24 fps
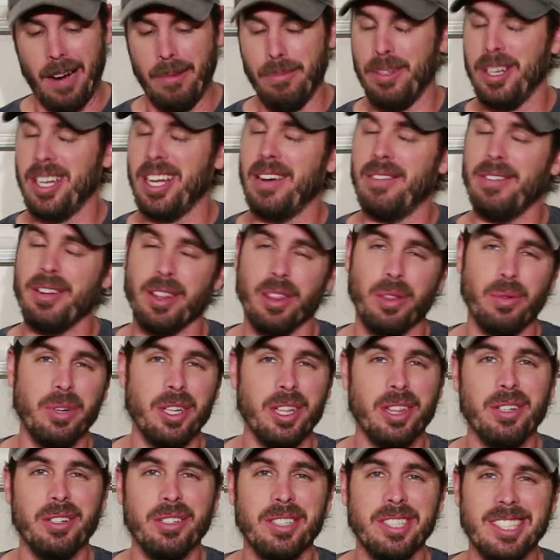We got a
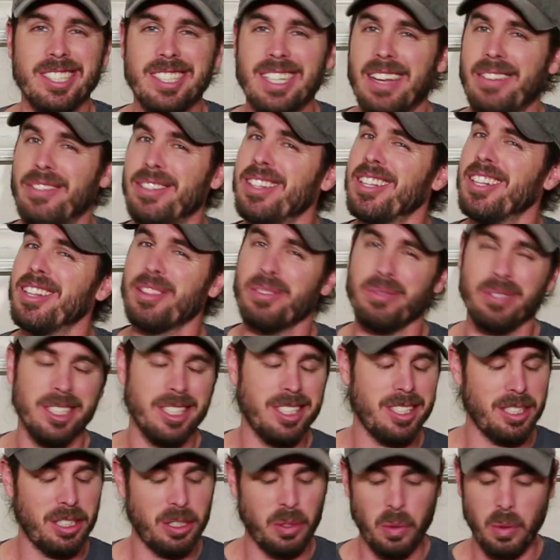337, the
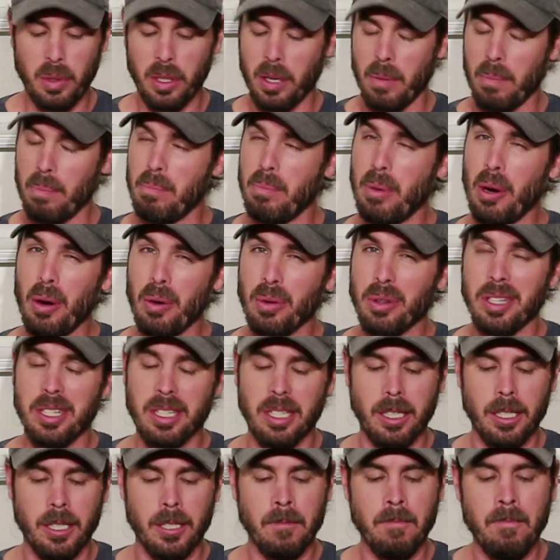361 are both in
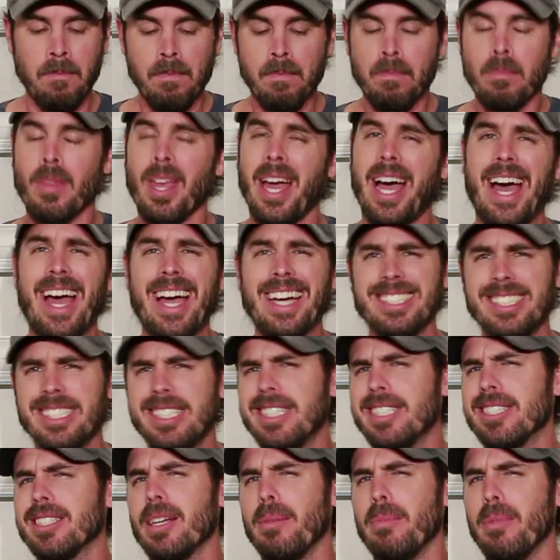here. I actually
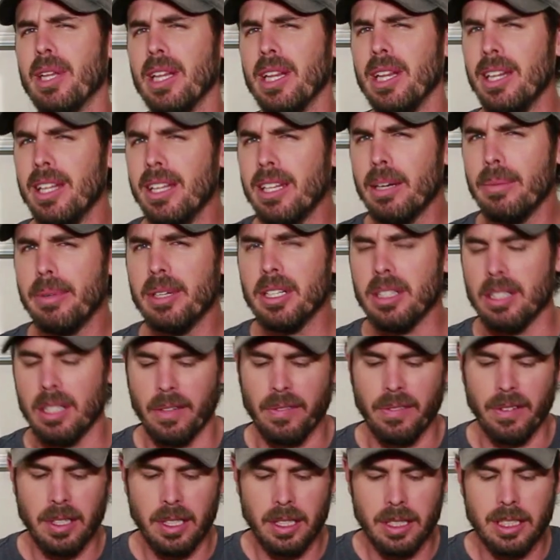did something a little bit
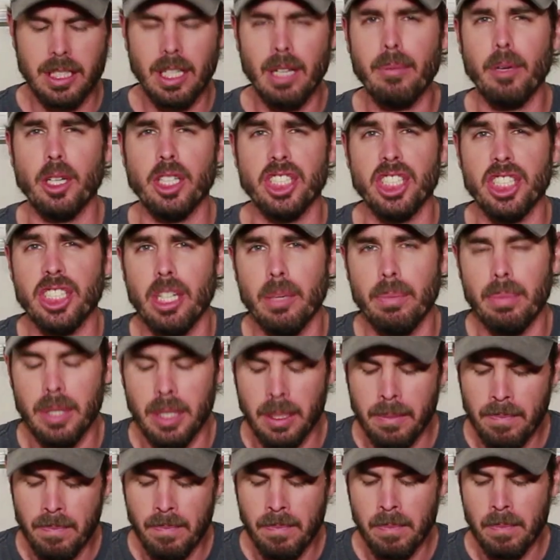different this time on
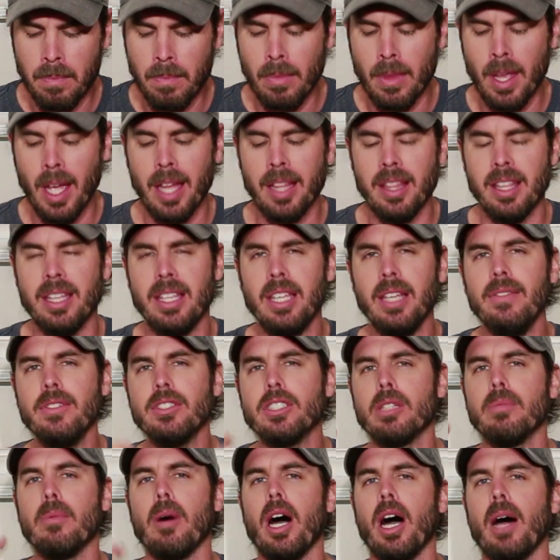shipping. They give you
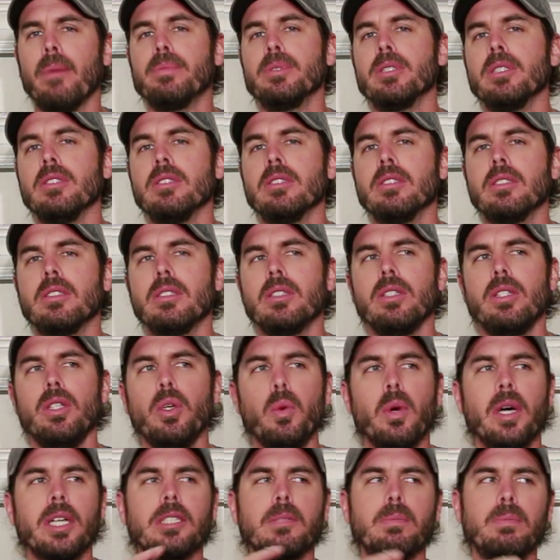some options.
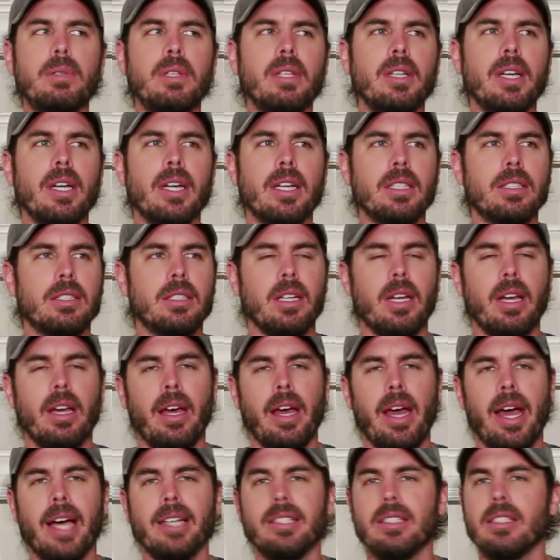USPS
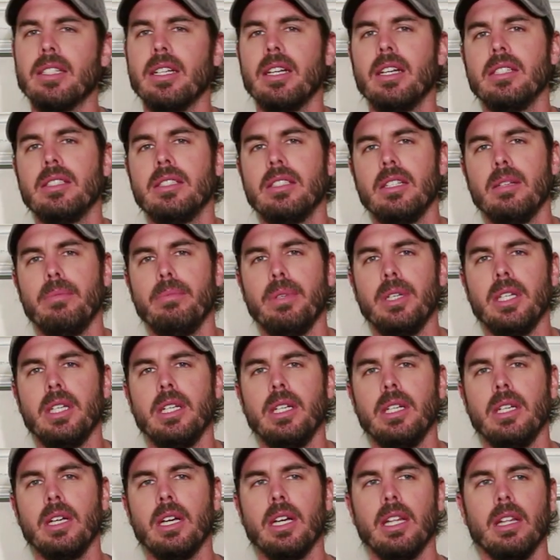has a tendency of
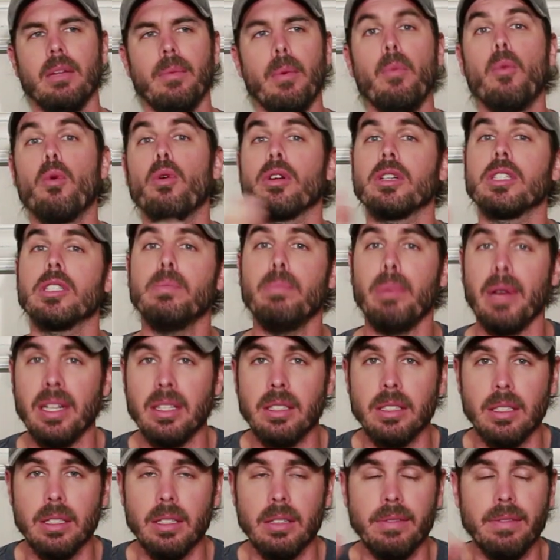being a little more
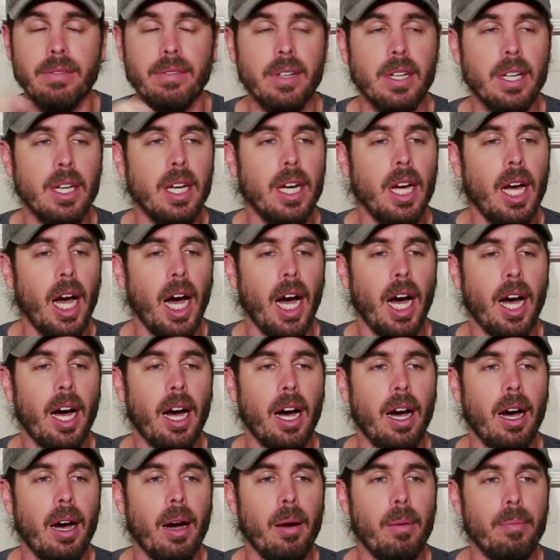expensive
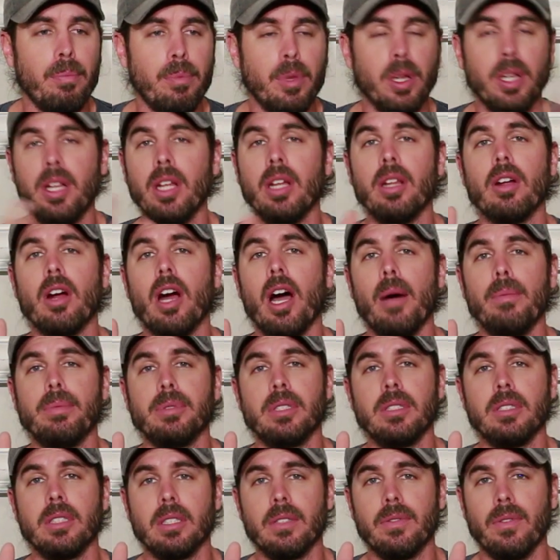than the other
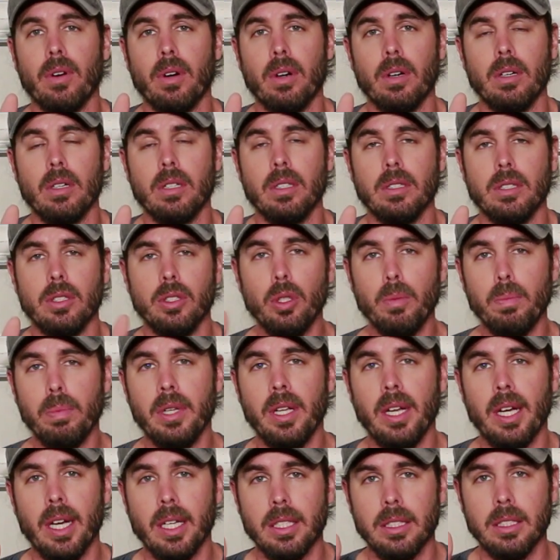options as far as
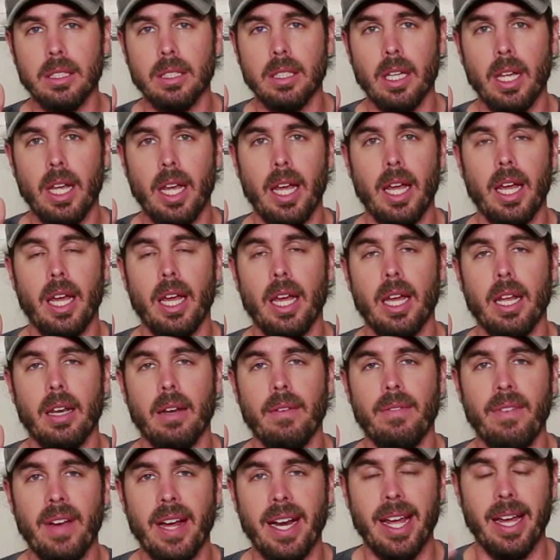UPS and
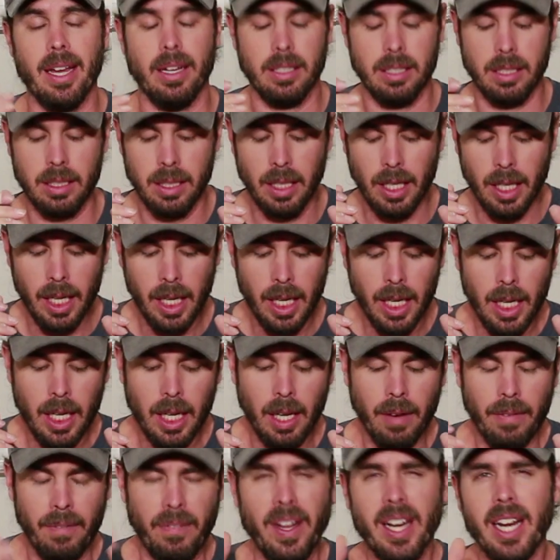FedEx.
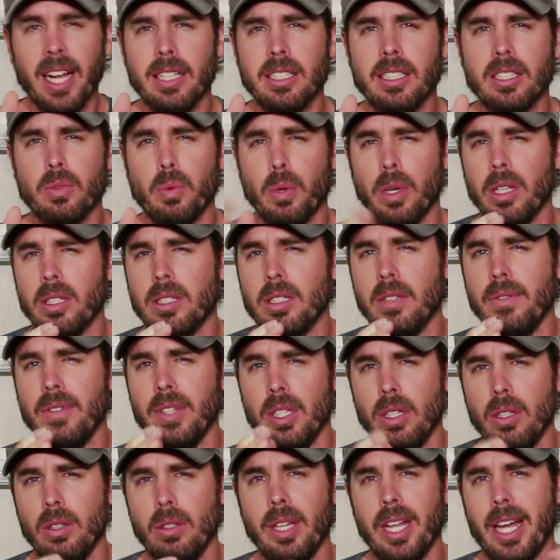FedEx is relatively
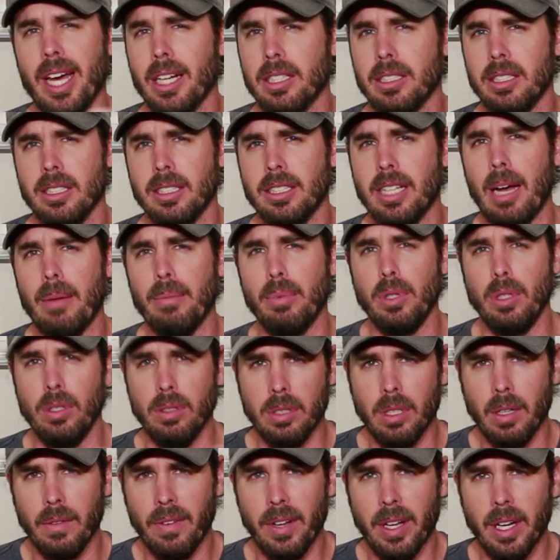new. They actually stopped
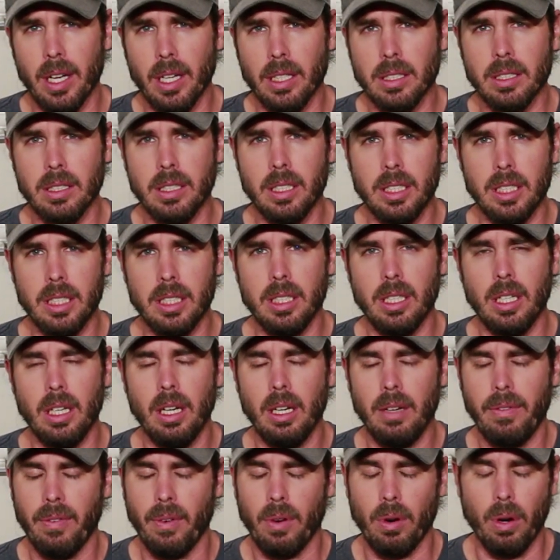using FedEx
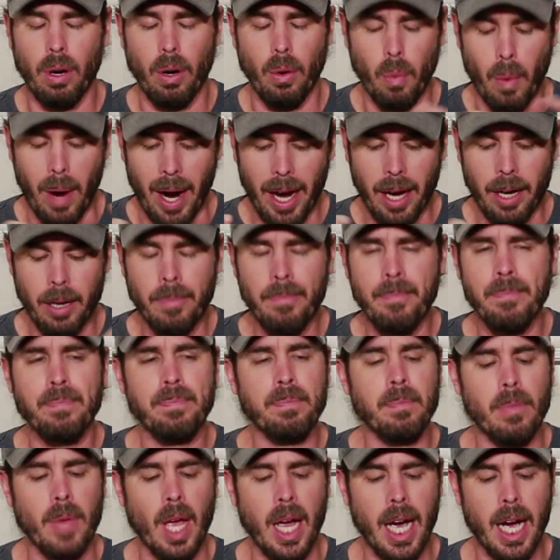CGC for a while.
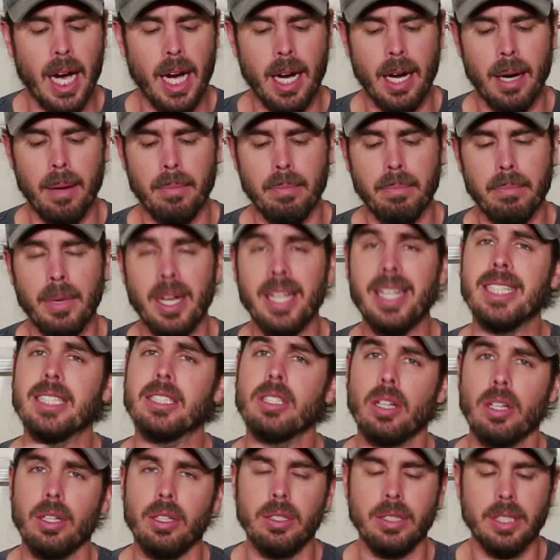And they
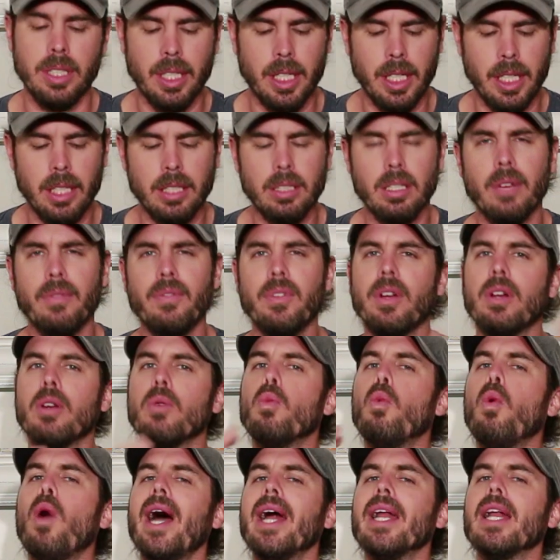started using it again, so I
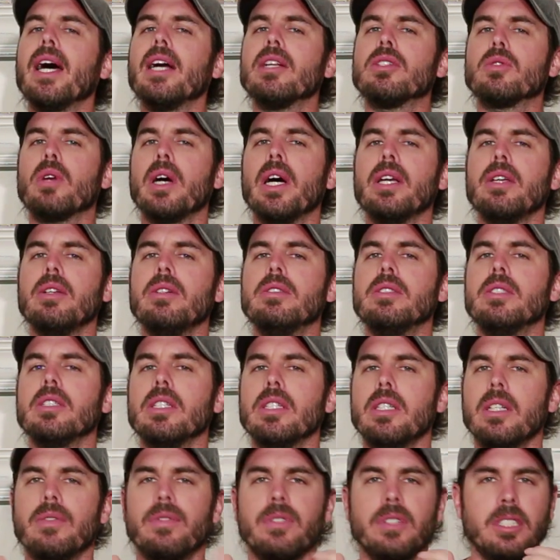figured, why not try using
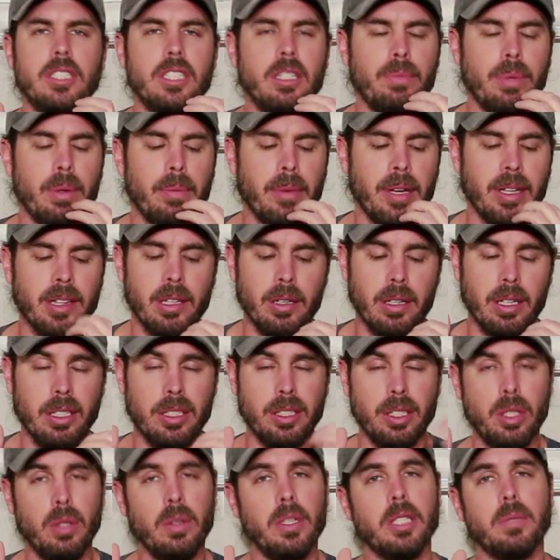a different shipping method?
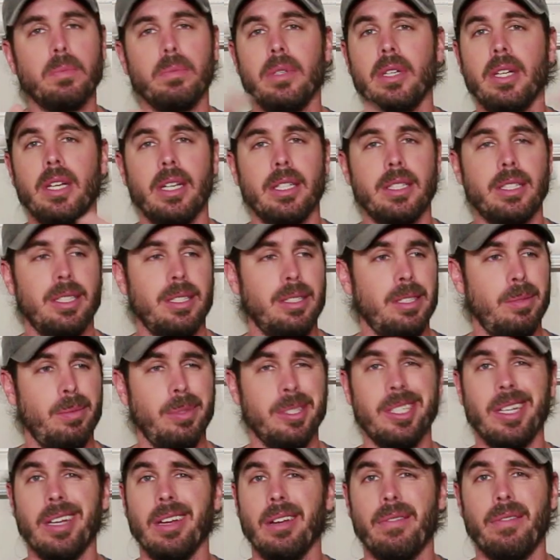Because USPS seems to be
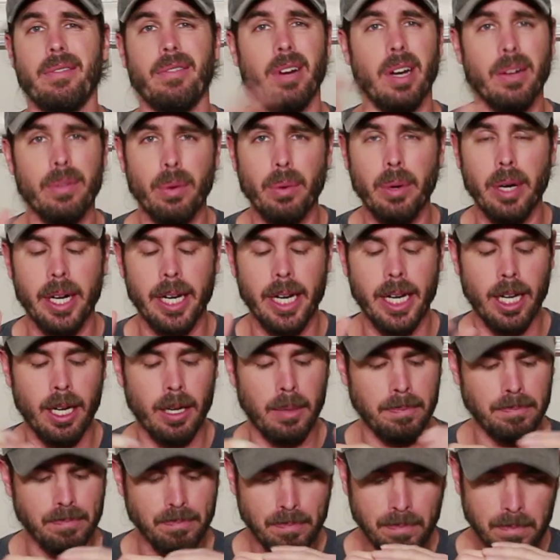taking forever right
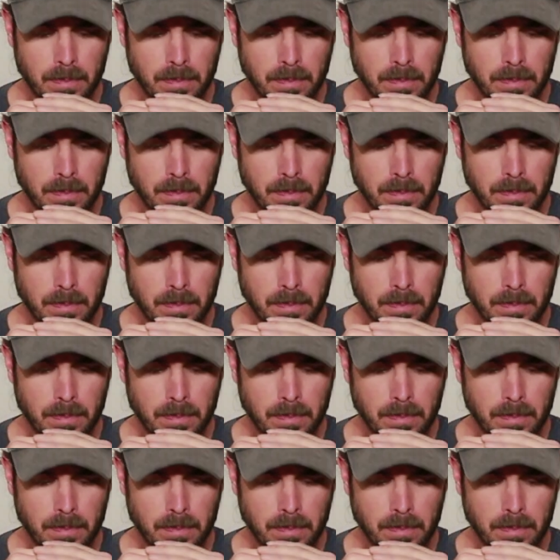now.